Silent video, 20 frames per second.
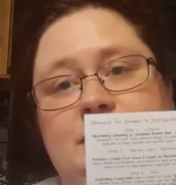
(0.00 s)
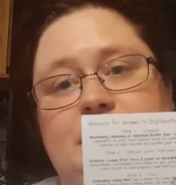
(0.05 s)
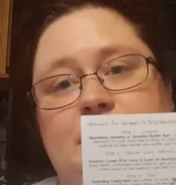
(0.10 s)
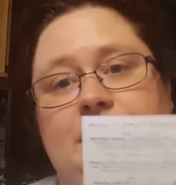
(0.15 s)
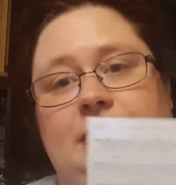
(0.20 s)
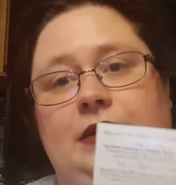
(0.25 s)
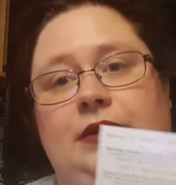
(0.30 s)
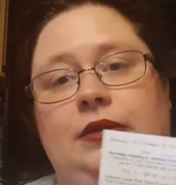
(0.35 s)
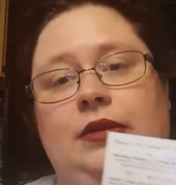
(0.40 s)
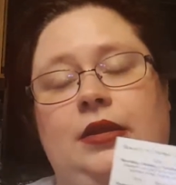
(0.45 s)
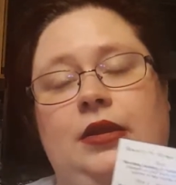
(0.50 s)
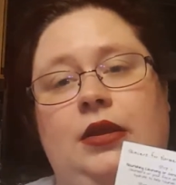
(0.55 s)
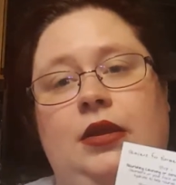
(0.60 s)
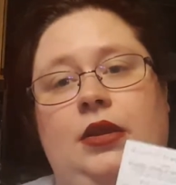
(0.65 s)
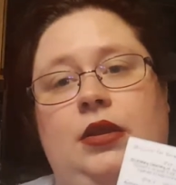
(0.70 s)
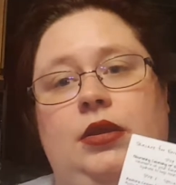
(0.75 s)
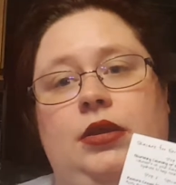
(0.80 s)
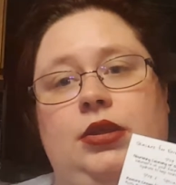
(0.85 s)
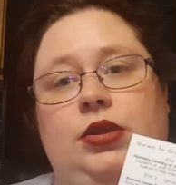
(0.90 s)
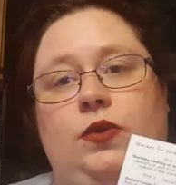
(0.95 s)
I mean,
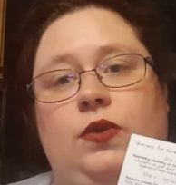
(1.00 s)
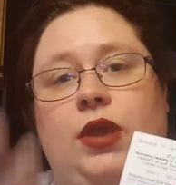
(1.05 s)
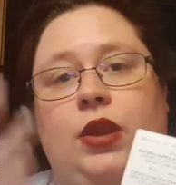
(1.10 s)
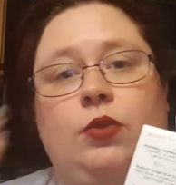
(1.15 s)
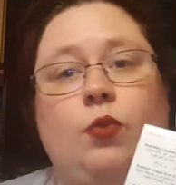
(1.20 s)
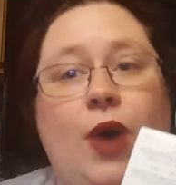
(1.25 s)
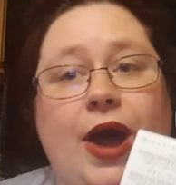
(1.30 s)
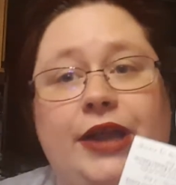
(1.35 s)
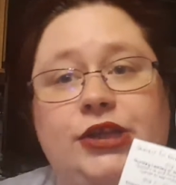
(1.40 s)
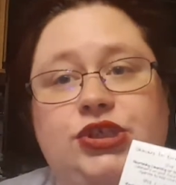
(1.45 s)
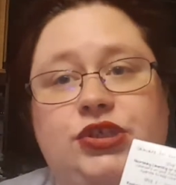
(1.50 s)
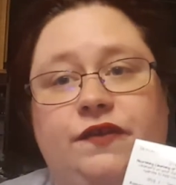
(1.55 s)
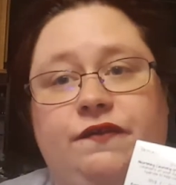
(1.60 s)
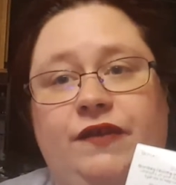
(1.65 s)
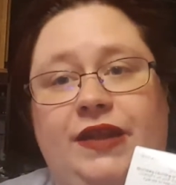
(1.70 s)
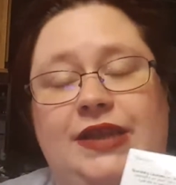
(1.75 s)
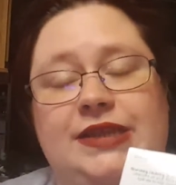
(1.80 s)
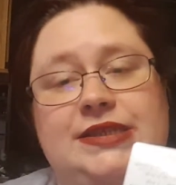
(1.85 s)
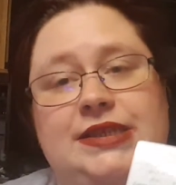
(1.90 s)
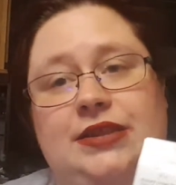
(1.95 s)
you can wash your
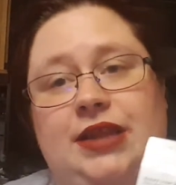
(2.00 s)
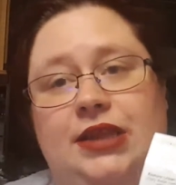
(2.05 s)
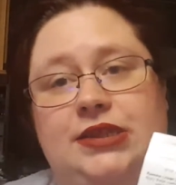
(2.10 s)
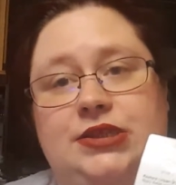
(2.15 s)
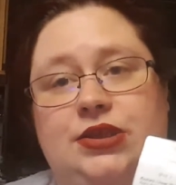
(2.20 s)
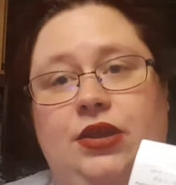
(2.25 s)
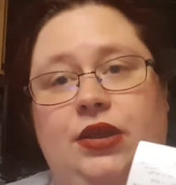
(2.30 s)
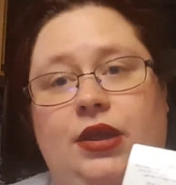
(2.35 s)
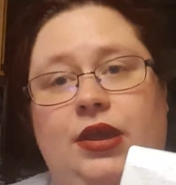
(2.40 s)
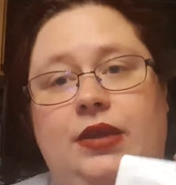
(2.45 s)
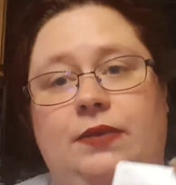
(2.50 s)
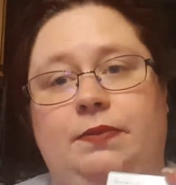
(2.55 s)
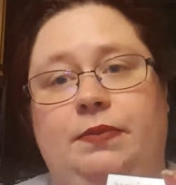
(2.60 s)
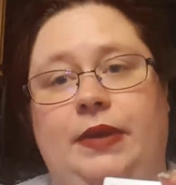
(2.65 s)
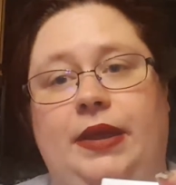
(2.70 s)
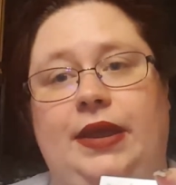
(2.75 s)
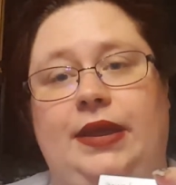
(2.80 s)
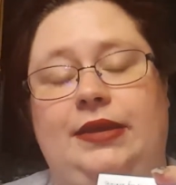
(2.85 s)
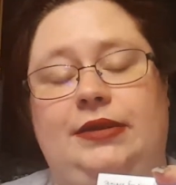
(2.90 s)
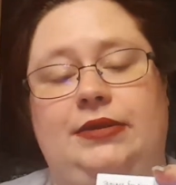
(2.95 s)
face and that's good,
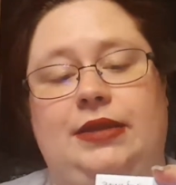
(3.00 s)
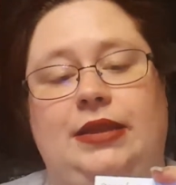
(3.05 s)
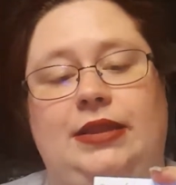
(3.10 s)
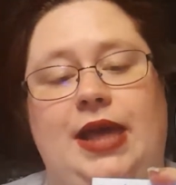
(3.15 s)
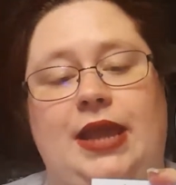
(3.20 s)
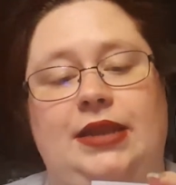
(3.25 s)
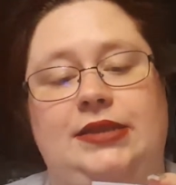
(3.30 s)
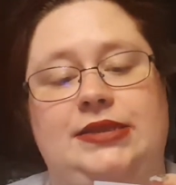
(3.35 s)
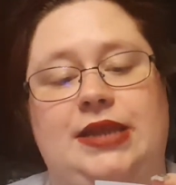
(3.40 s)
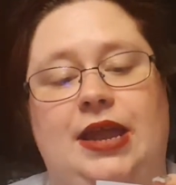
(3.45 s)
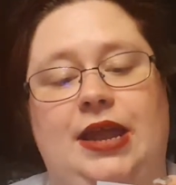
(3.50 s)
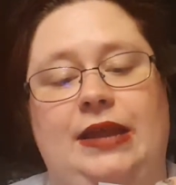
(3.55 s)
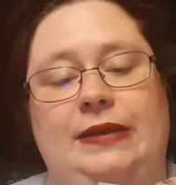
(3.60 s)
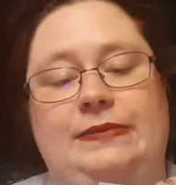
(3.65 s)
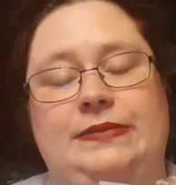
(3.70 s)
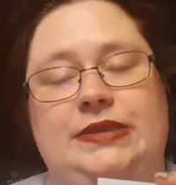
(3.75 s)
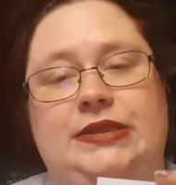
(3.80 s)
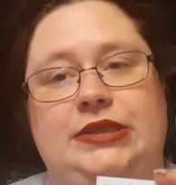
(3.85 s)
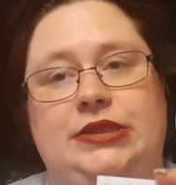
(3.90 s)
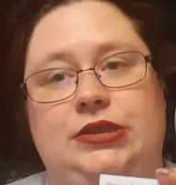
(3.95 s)
but a lot of
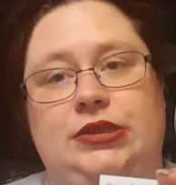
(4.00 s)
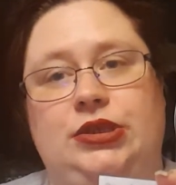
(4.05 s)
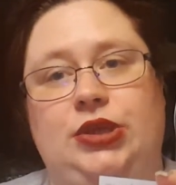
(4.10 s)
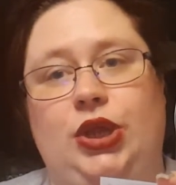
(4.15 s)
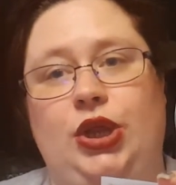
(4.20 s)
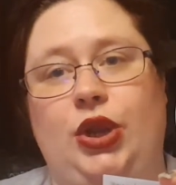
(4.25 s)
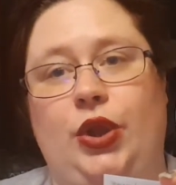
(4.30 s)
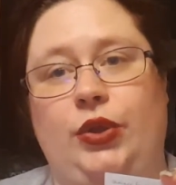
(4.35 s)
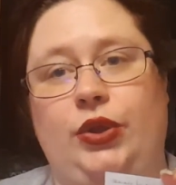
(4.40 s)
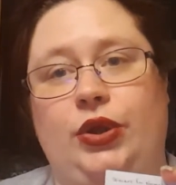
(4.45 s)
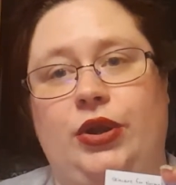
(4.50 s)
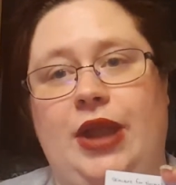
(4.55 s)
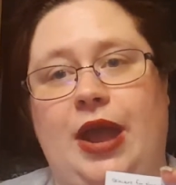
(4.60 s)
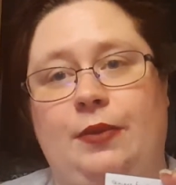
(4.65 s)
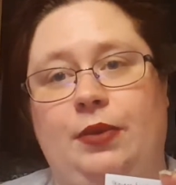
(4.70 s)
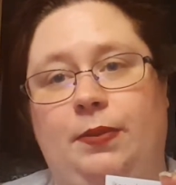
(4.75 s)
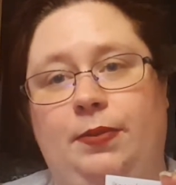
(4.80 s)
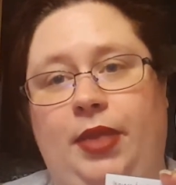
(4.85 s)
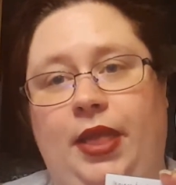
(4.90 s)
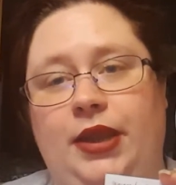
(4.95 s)
times, you know, you're not
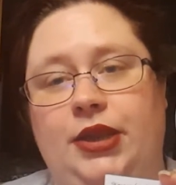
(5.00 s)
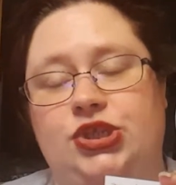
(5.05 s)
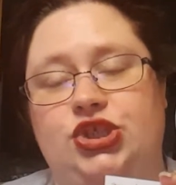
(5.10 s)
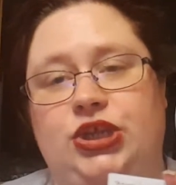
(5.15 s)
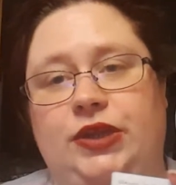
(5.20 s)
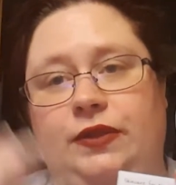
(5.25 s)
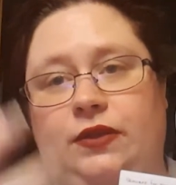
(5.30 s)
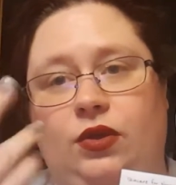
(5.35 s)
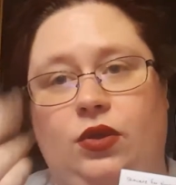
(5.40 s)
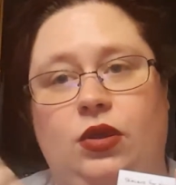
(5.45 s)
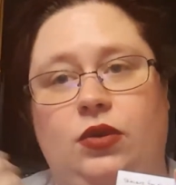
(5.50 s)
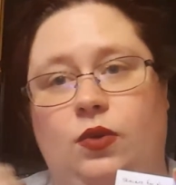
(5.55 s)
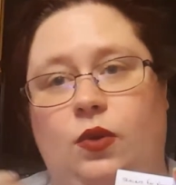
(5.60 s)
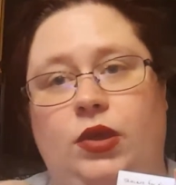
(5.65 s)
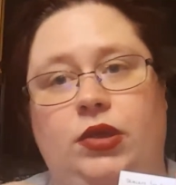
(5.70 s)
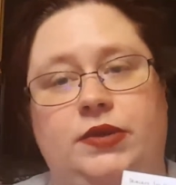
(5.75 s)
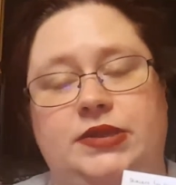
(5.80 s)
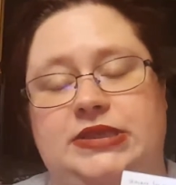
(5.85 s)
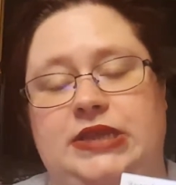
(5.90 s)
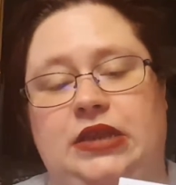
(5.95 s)
replenishing the good
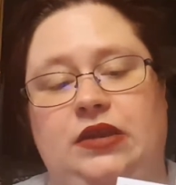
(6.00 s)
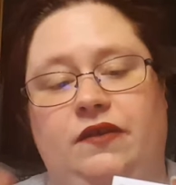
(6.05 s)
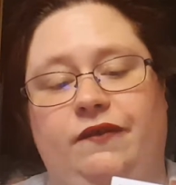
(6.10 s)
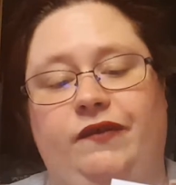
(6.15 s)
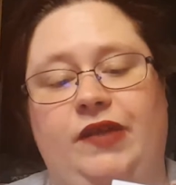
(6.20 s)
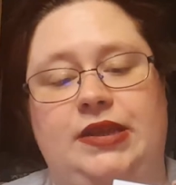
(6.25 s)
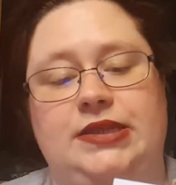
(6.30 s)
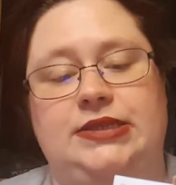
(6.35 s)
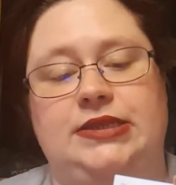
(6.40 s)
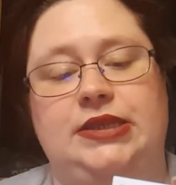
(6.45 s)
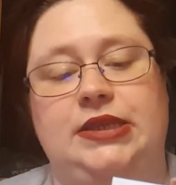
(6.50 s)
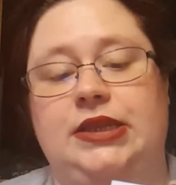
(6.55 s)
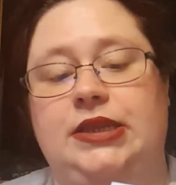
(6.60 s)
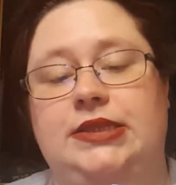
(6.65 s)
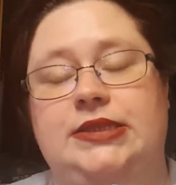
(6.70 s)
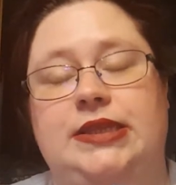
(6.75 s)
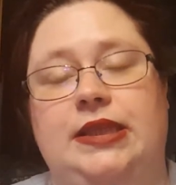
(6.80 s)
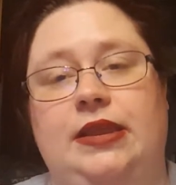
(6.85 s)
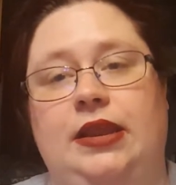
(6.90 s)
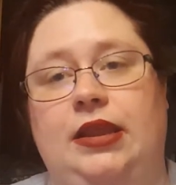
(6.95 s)
oils that your face
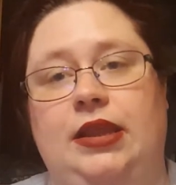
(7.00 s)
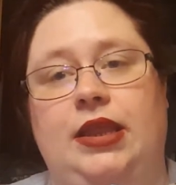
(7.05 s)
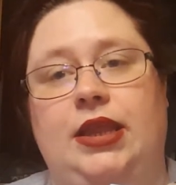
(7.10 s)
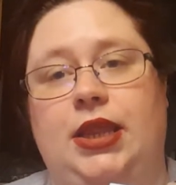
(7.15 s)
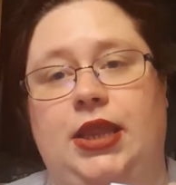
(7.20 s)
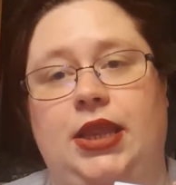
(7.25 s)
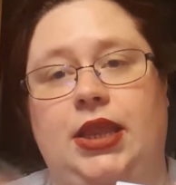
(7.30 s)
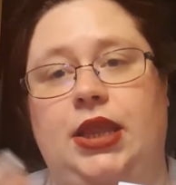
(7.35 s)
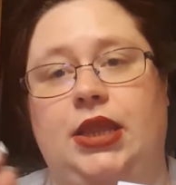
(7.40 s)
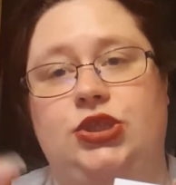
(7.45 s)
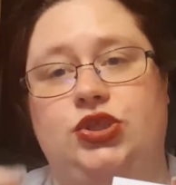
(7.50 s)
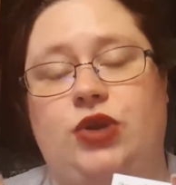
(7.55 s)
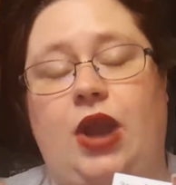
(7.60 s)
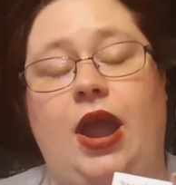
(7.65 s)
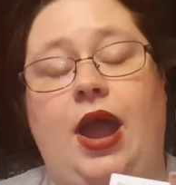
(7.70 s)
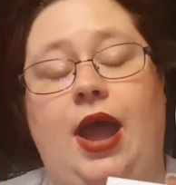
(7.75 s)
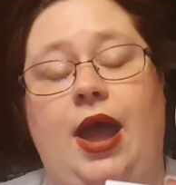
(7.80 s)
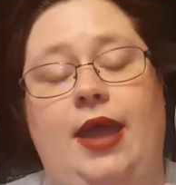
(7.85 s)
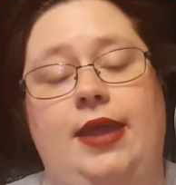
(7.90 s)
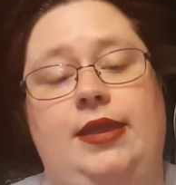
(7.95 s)
needs, and then it can get
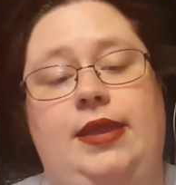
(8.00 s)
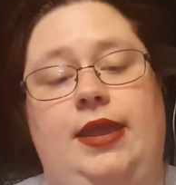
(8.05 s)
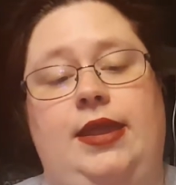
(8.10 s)
dry.